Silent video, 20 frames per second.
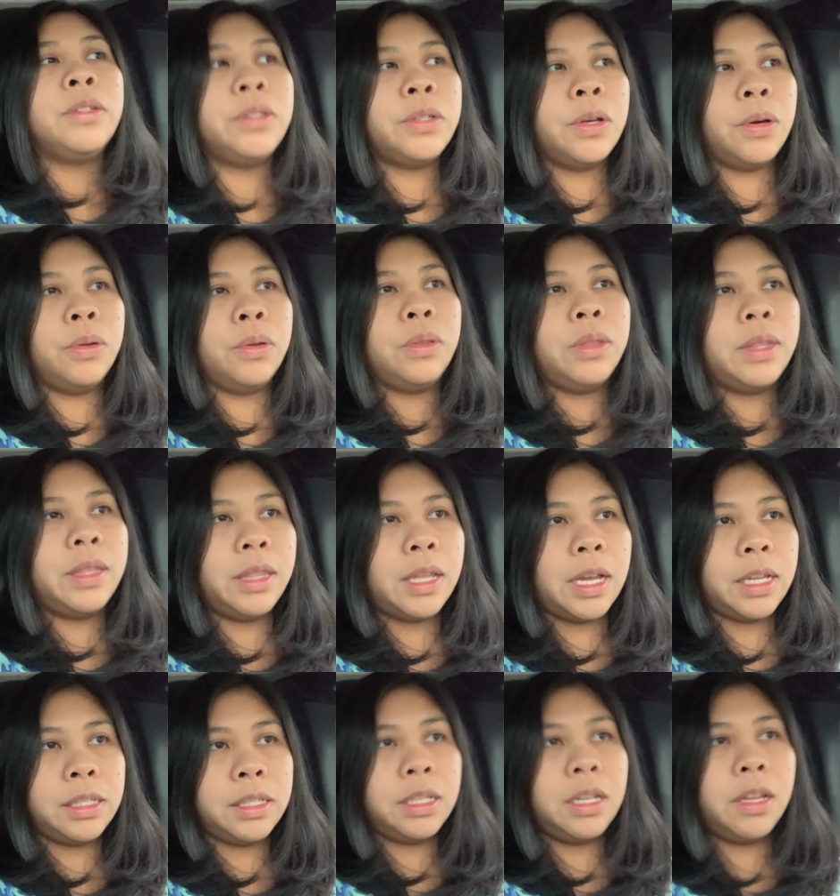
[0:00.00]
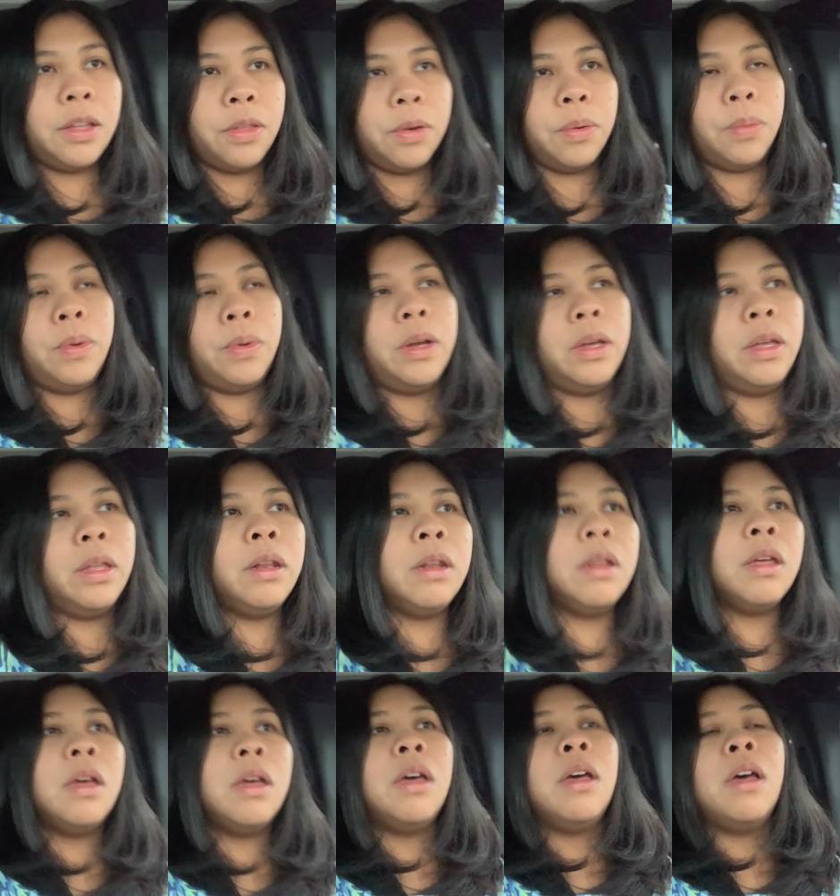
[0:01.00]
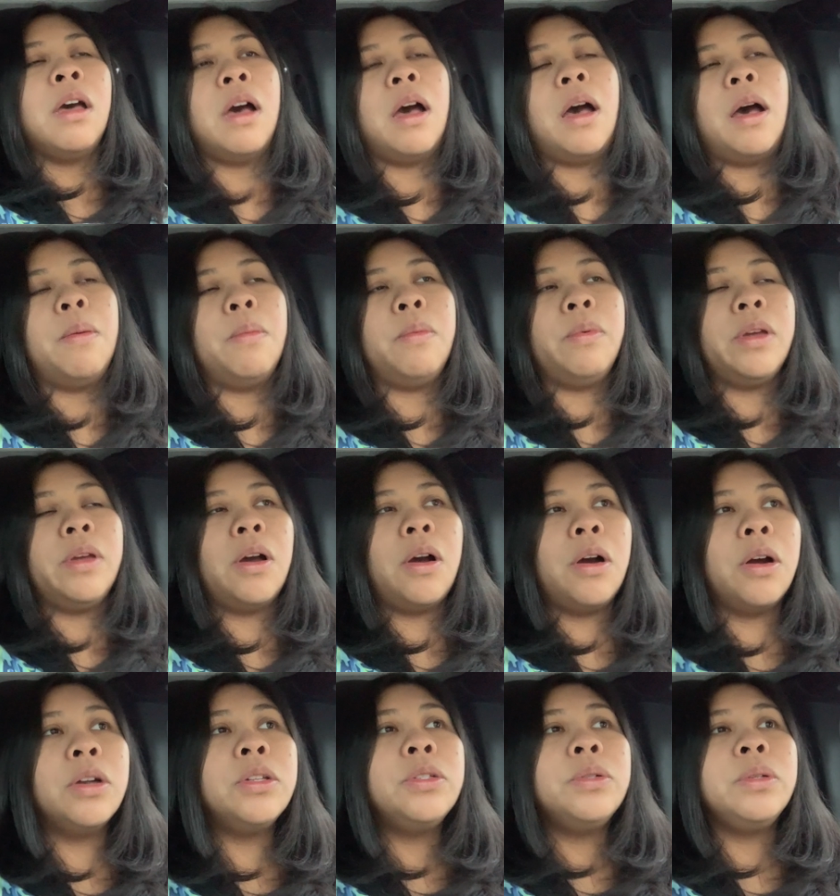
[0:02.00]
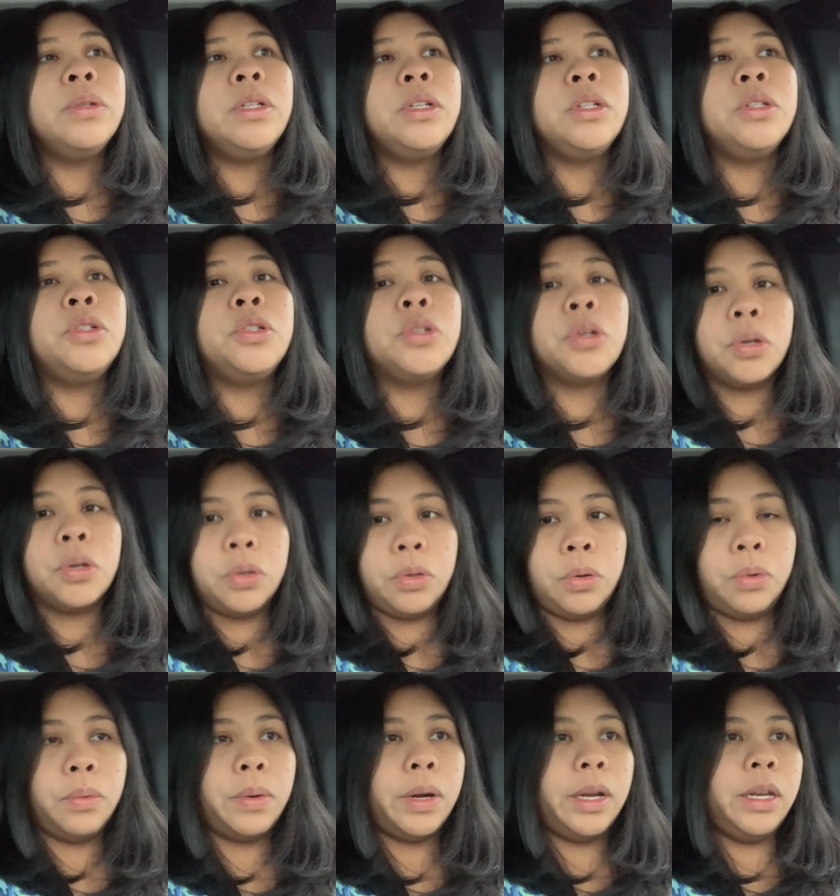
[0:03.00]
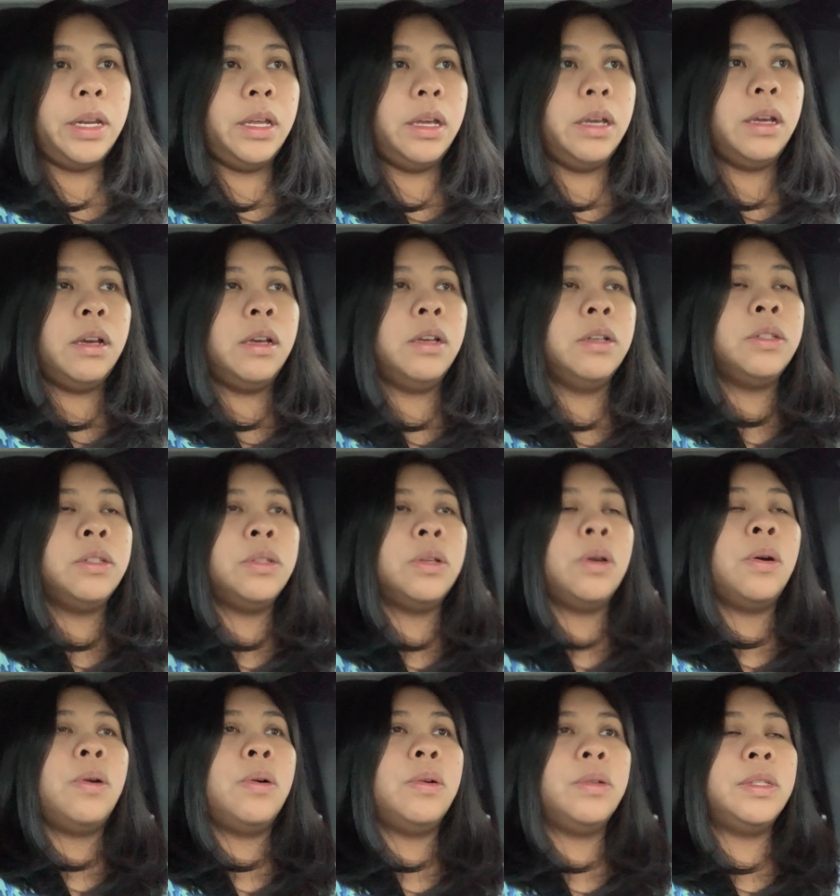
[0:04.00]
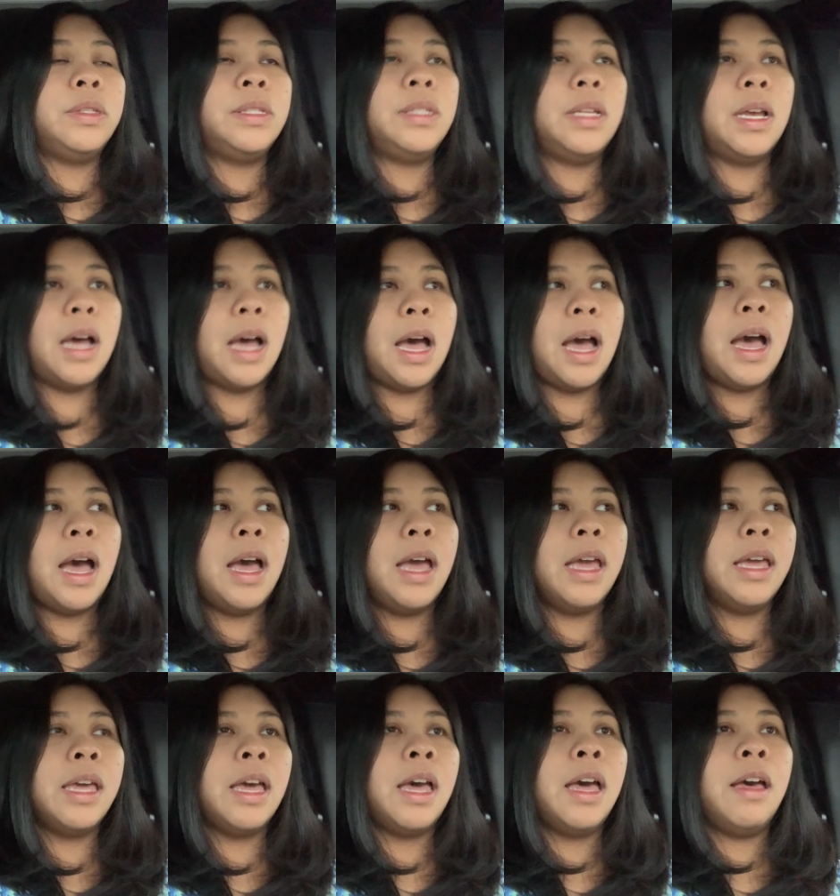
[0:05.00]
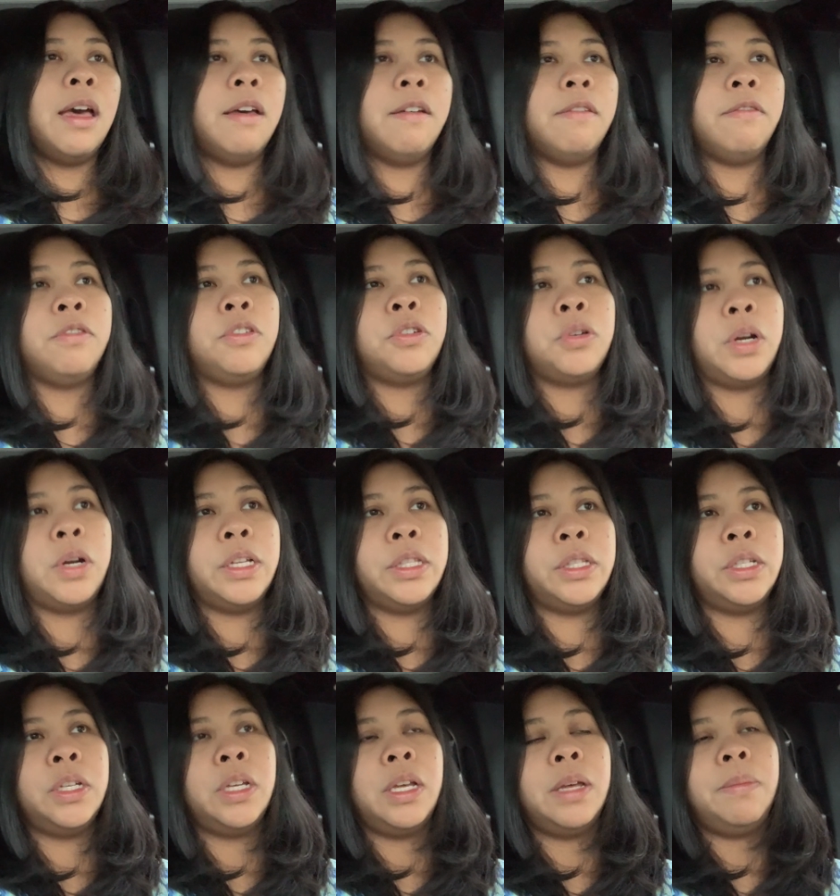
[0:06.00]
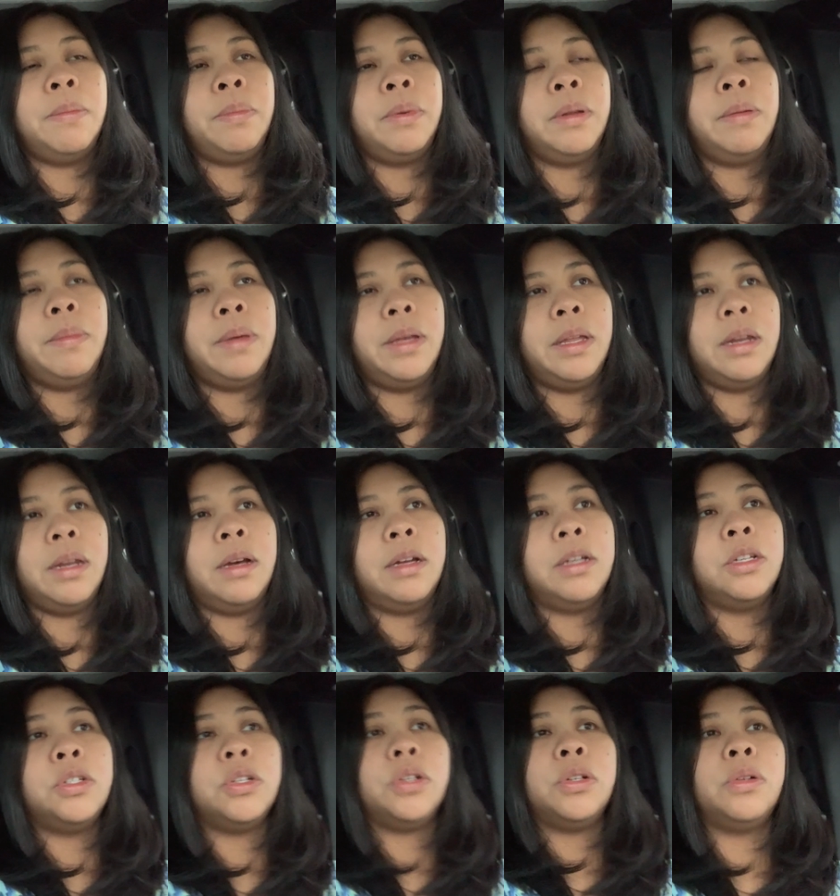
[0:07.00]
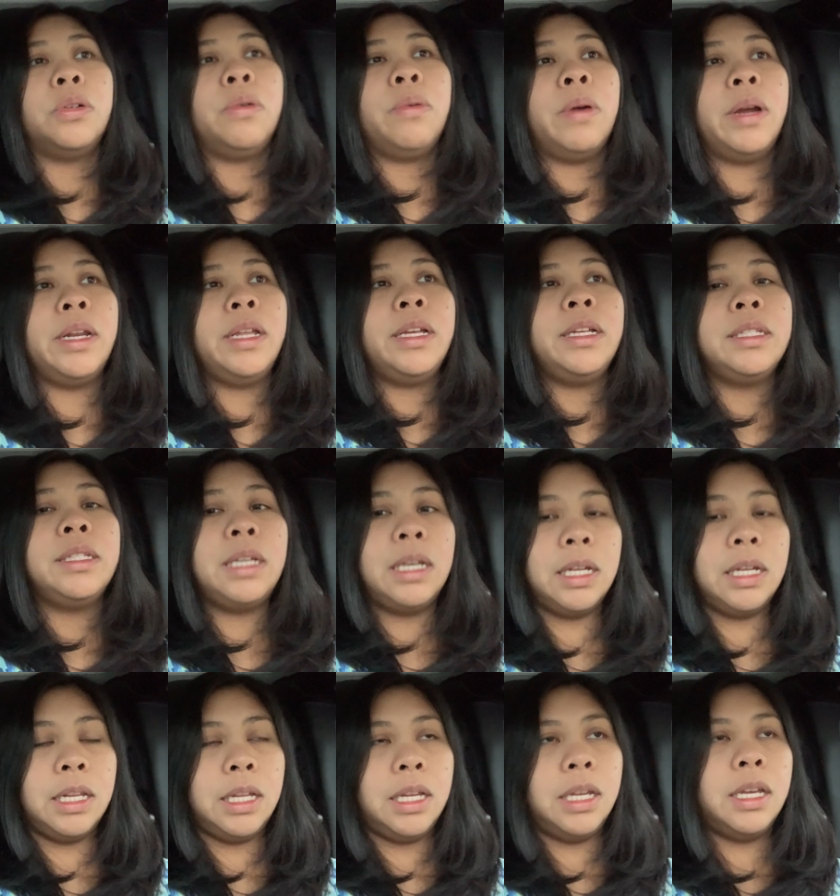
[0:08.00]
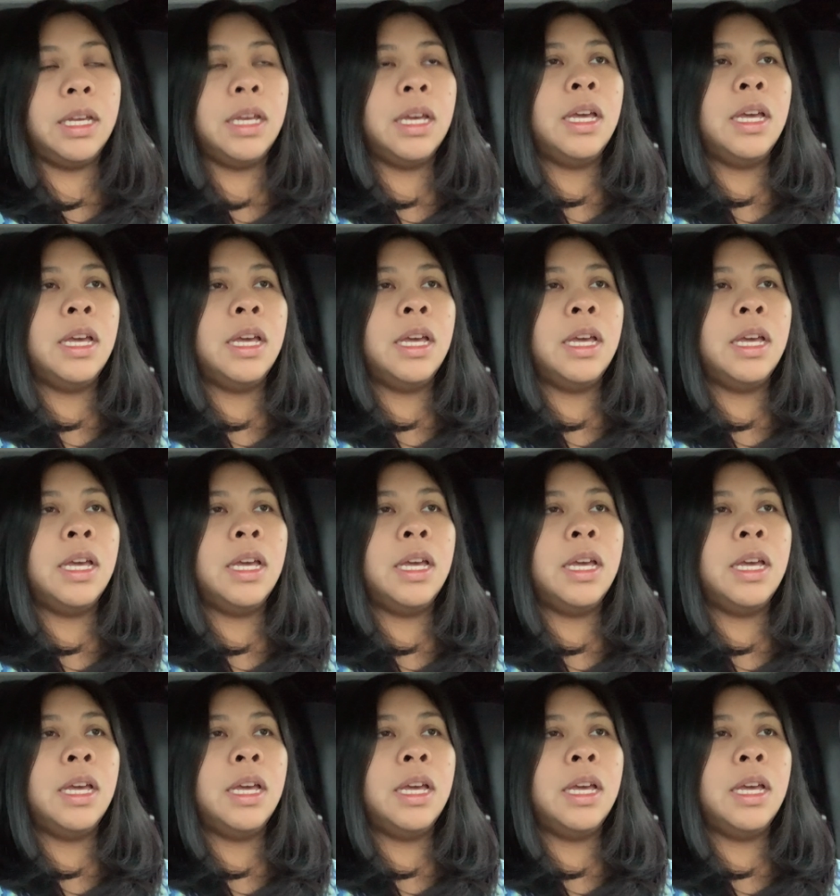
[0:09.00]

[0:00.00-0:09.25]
So that's another one. We are doing journal writing. So I have tried to implement a journal writing daily.